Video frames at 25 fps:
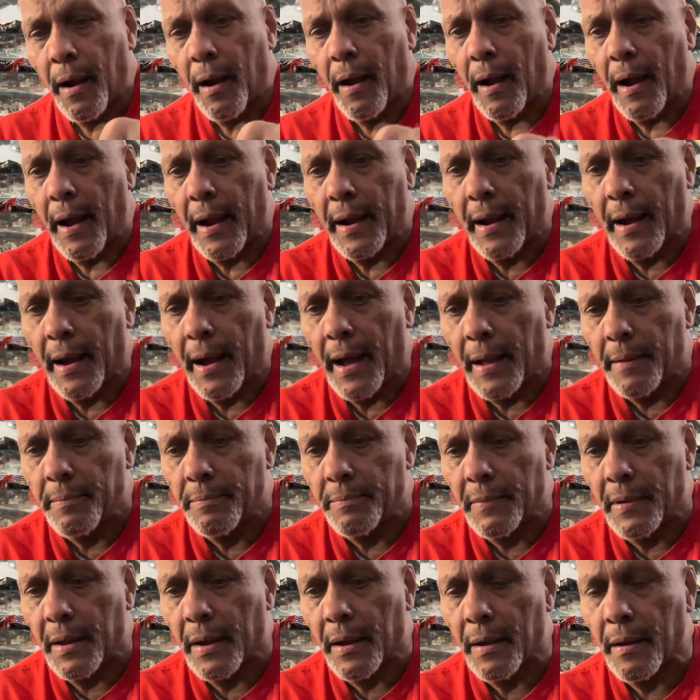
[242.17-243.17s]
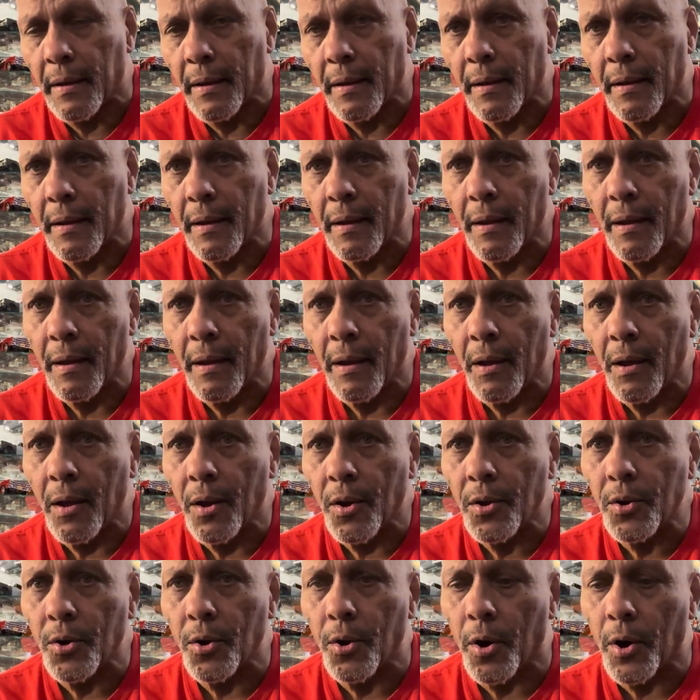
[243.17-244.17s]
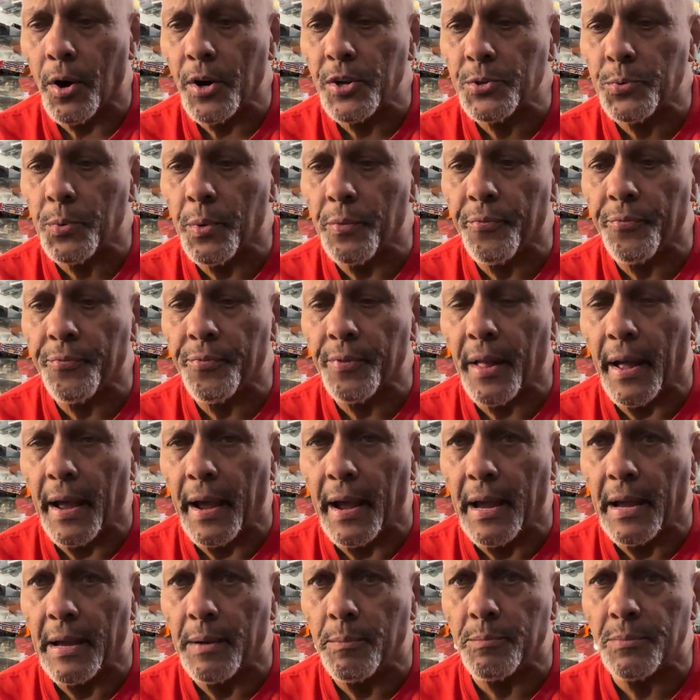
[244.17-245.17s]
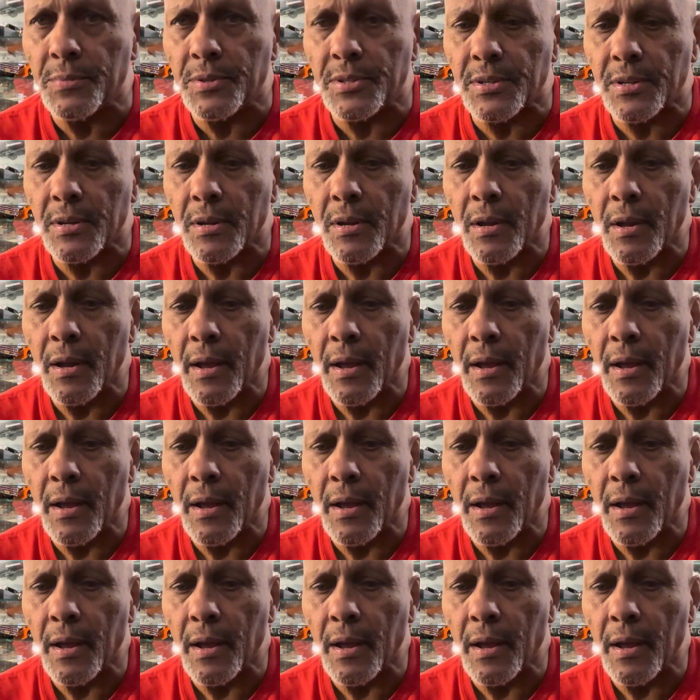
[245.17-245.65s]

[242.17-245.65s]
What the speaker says: I got cars with flames,